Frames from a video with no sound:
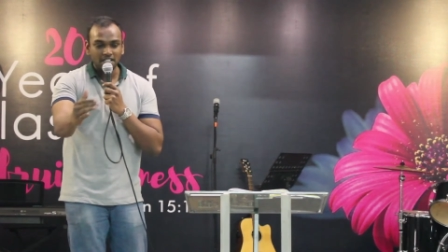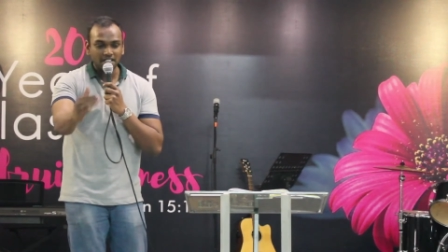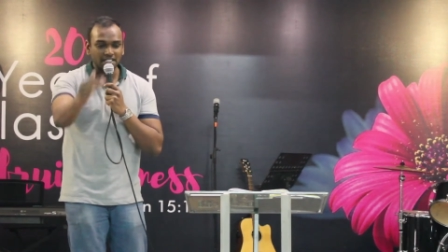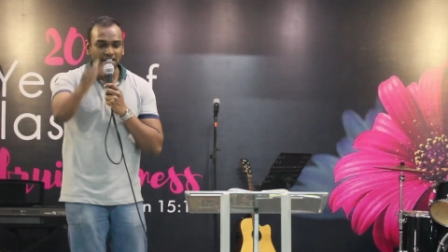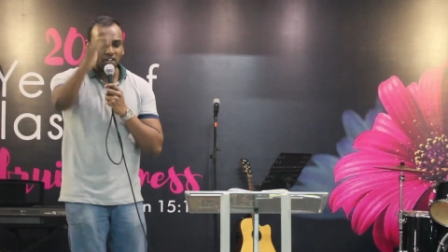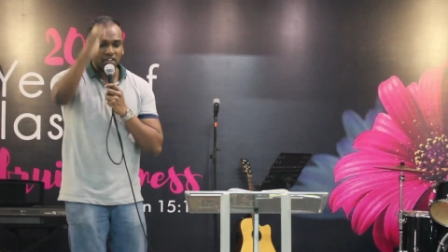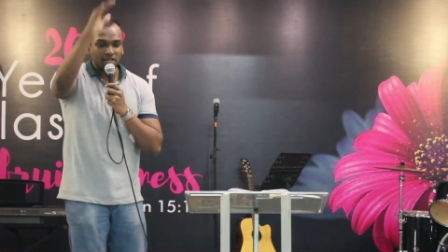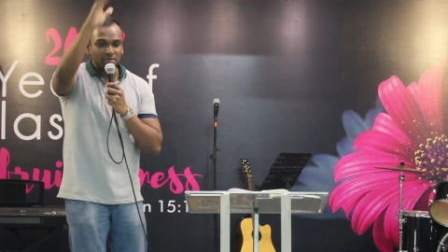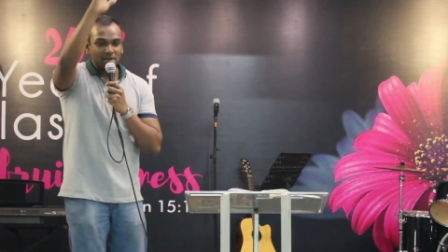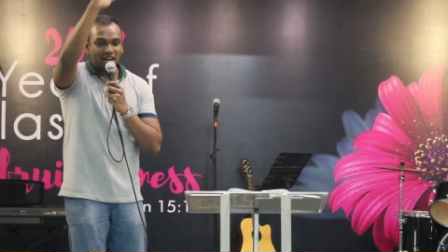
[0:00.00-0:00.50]

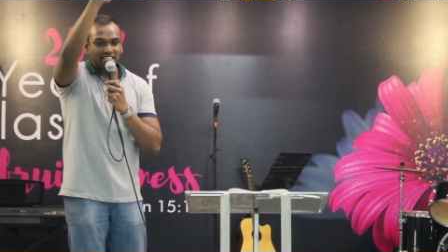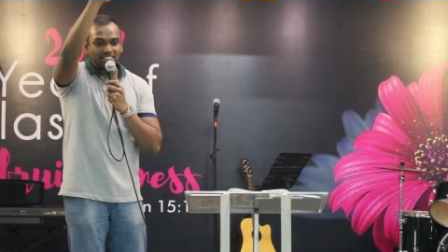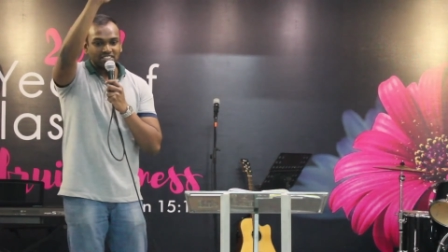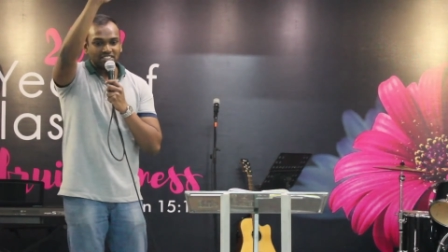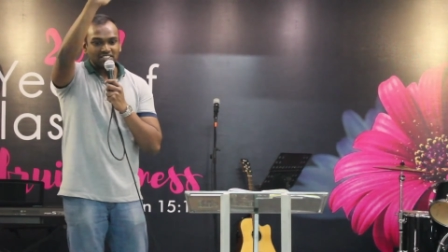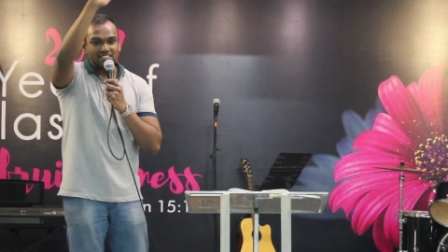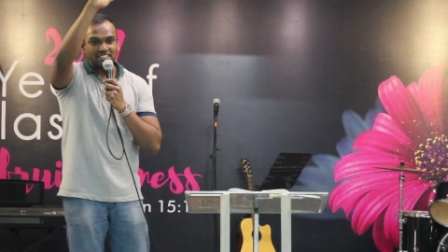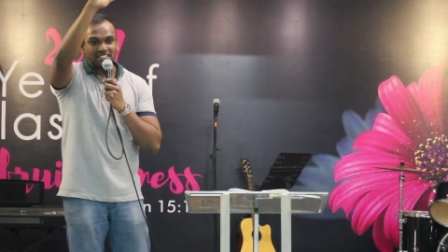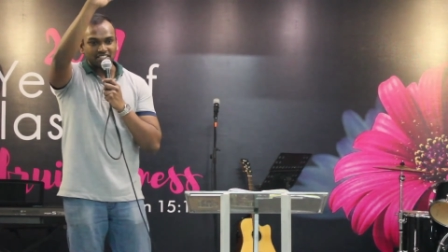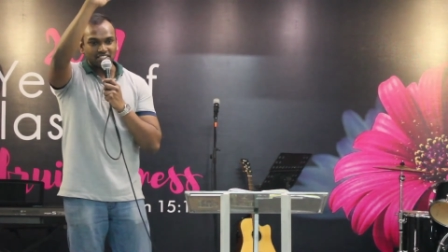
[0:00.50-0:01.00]
Now
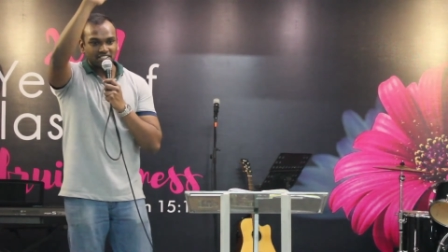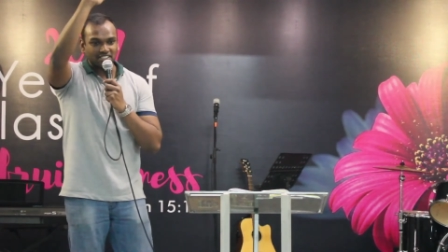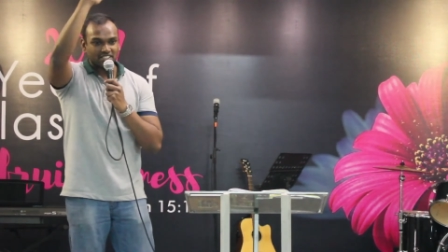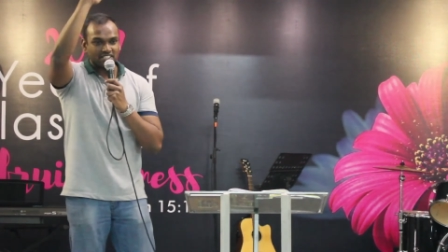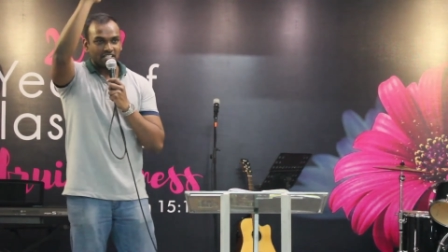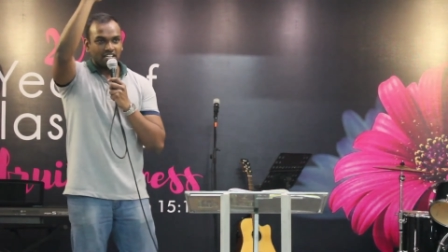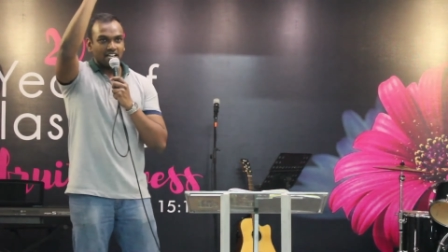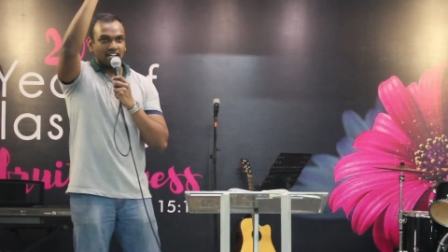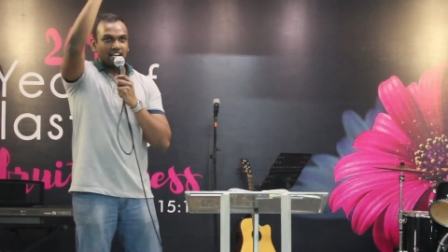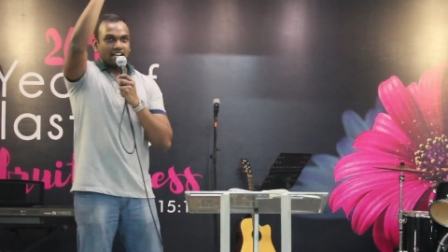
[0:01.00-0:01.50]
imagine
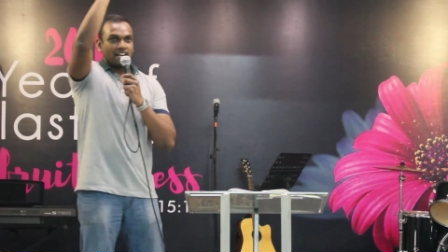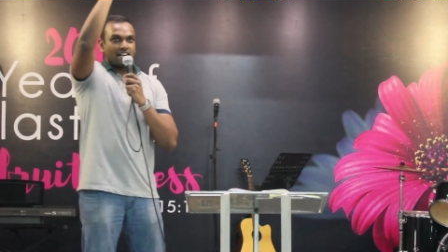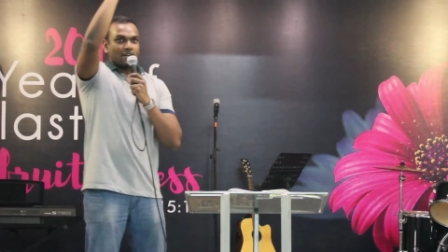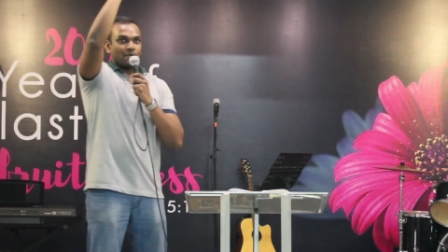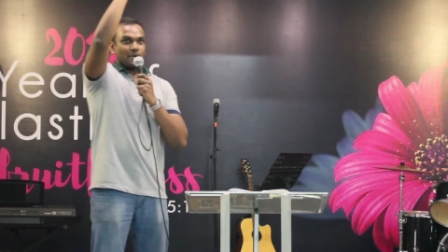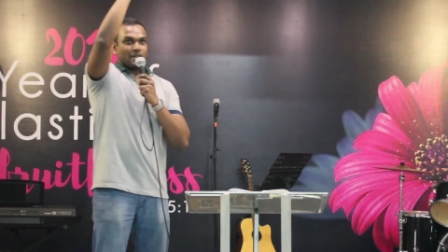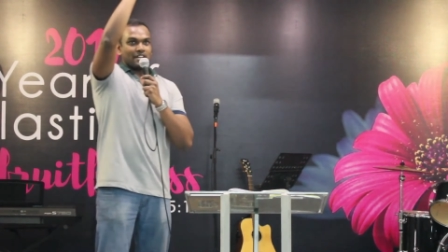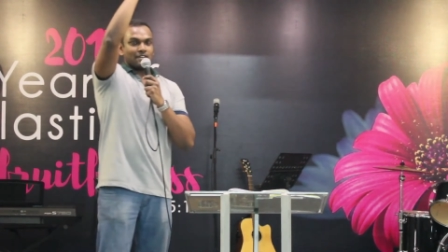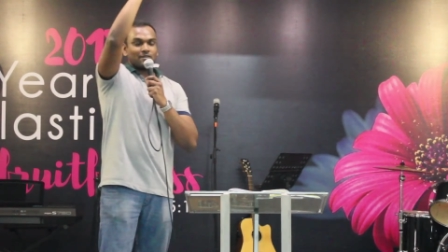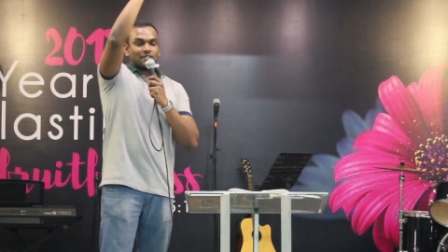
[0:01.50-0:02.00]
this,
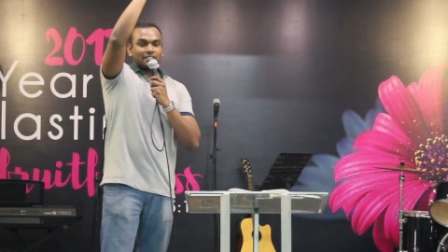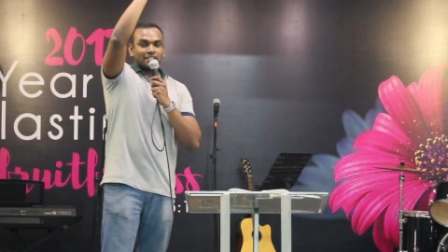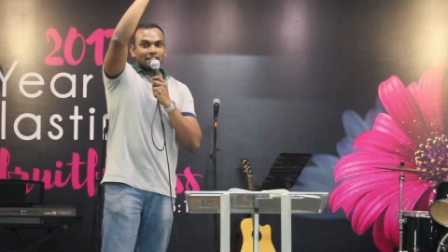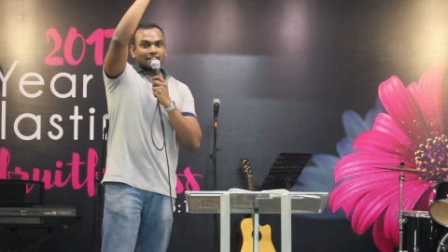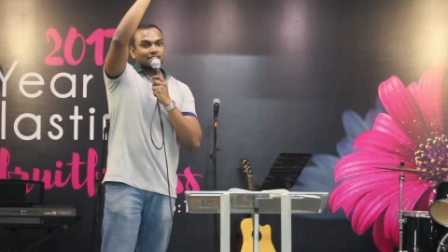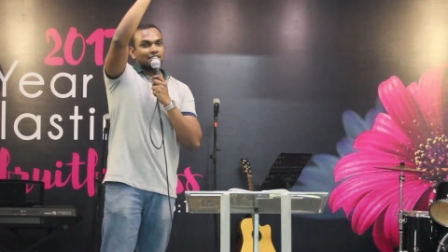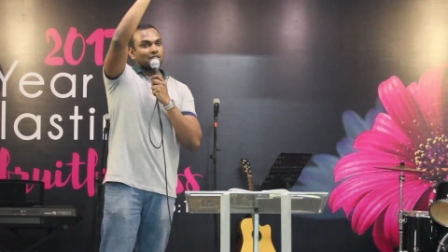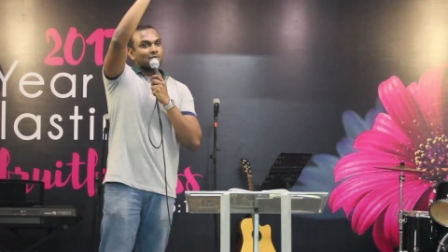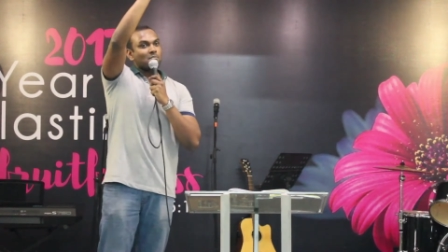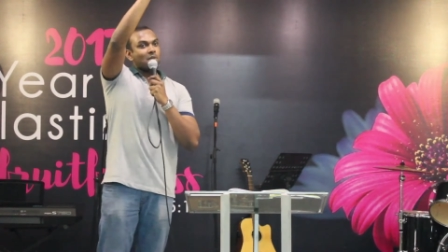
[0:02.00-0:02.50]
whenever there
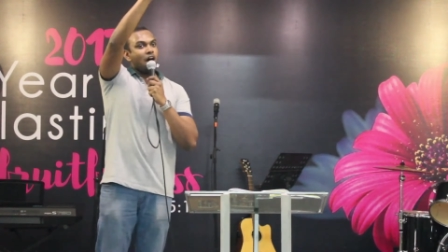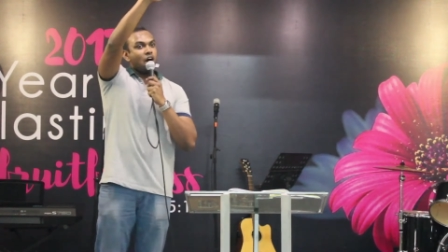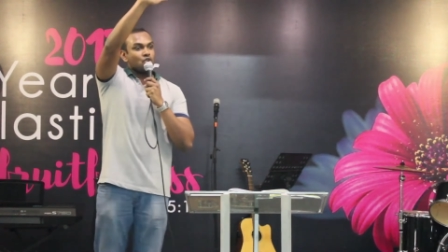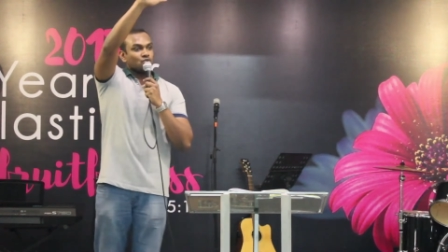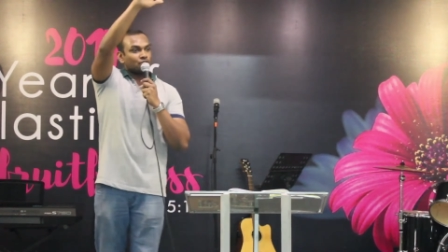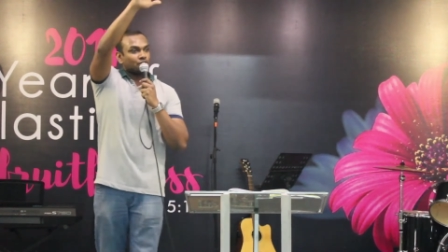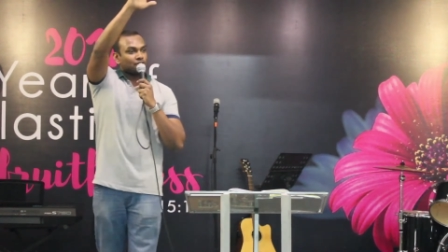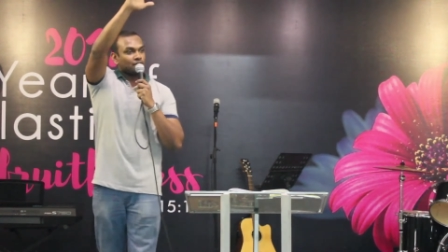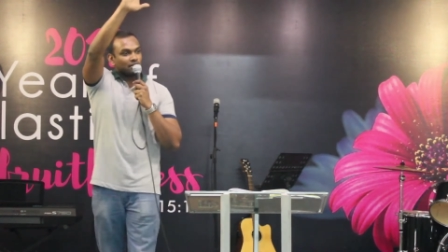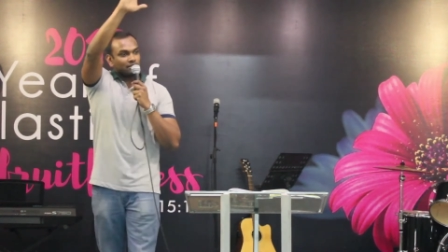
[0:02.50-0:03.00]
is a
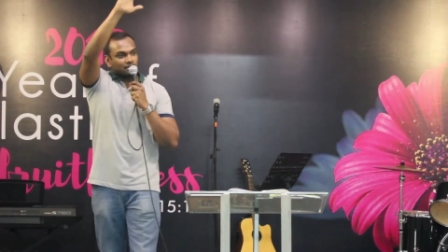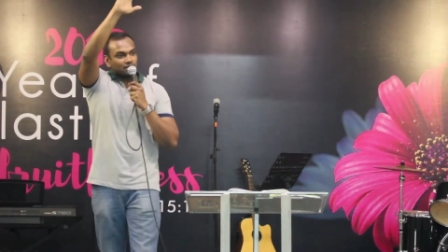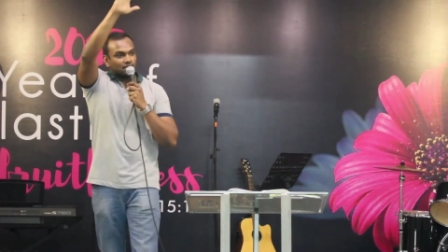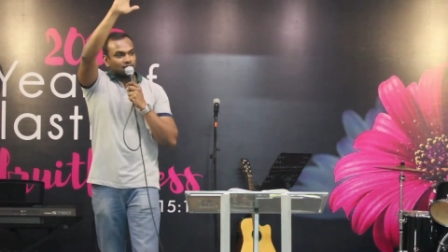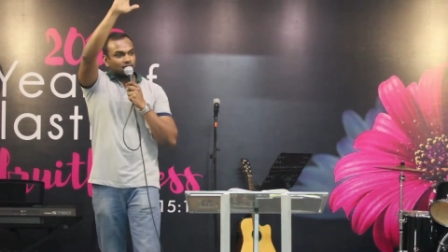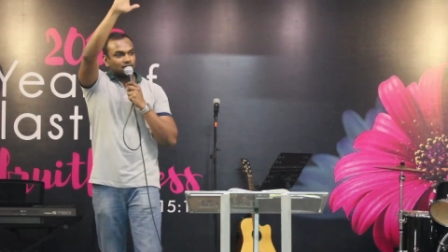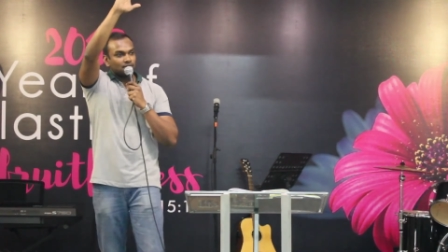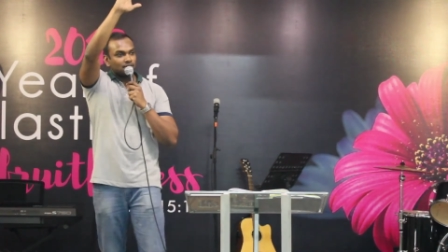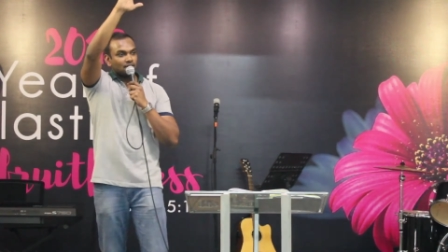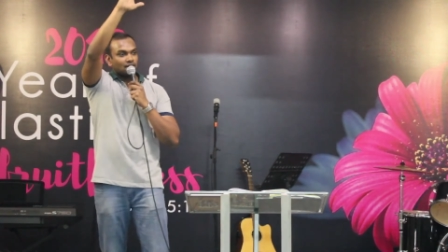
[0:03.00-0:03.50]
mount,
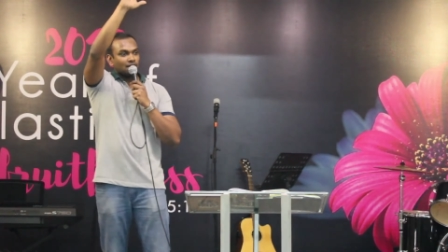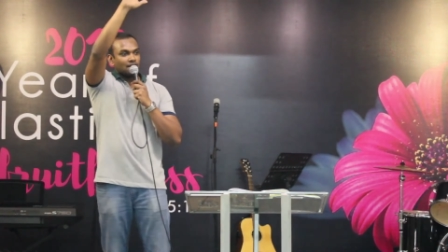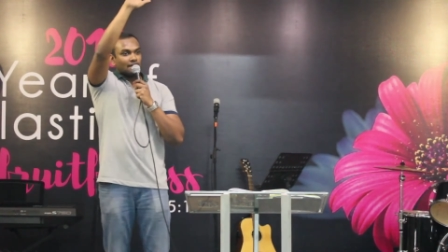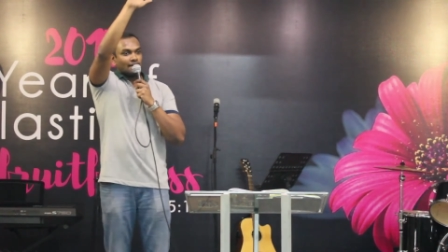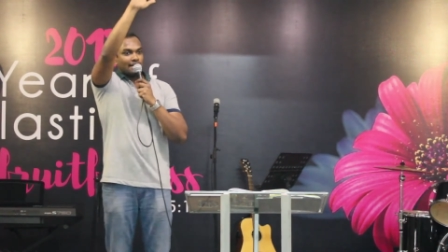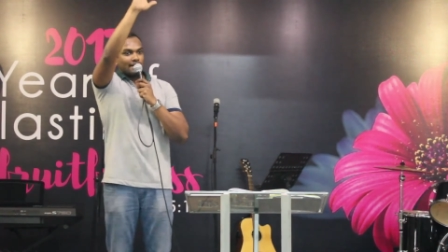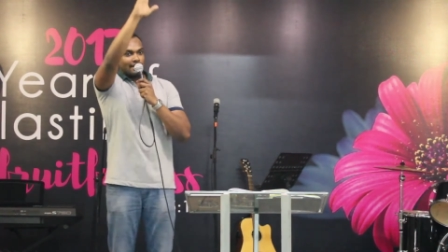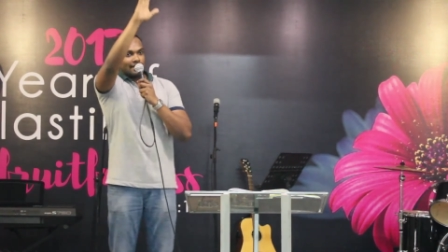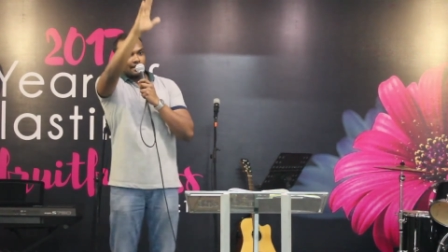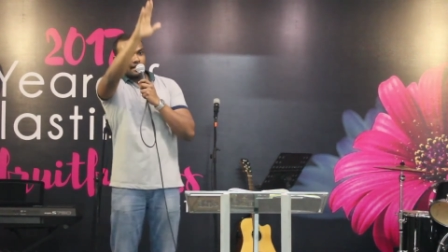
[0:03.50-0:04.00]

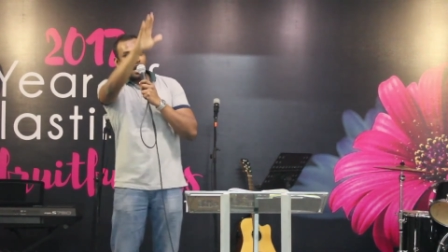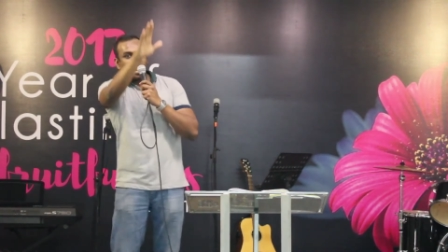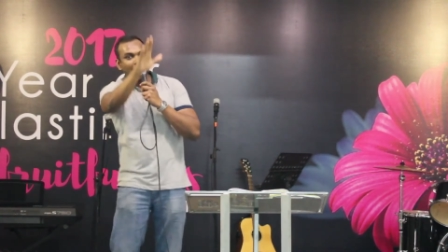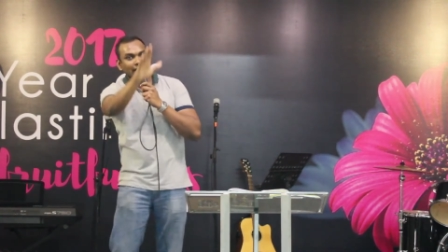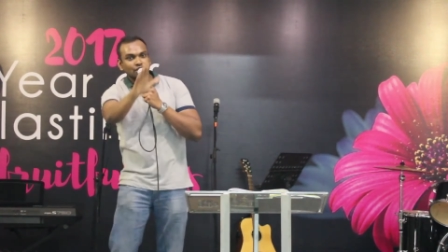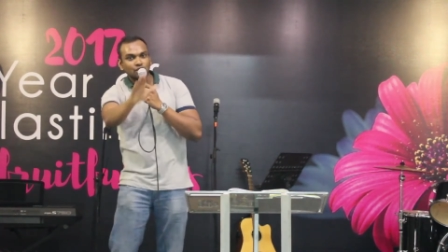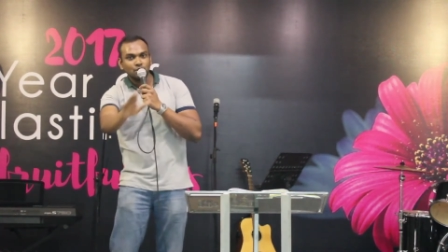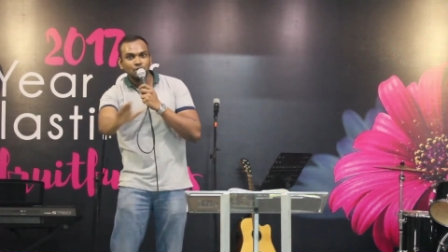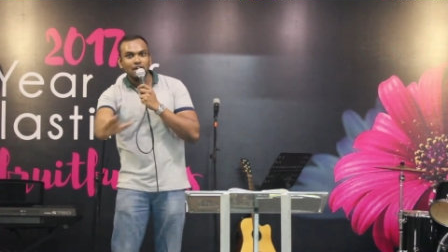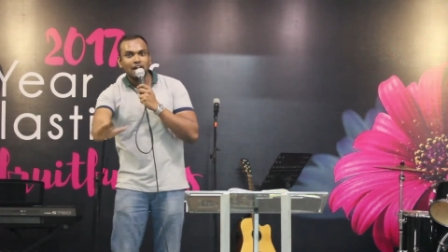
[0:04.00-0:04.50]
it has to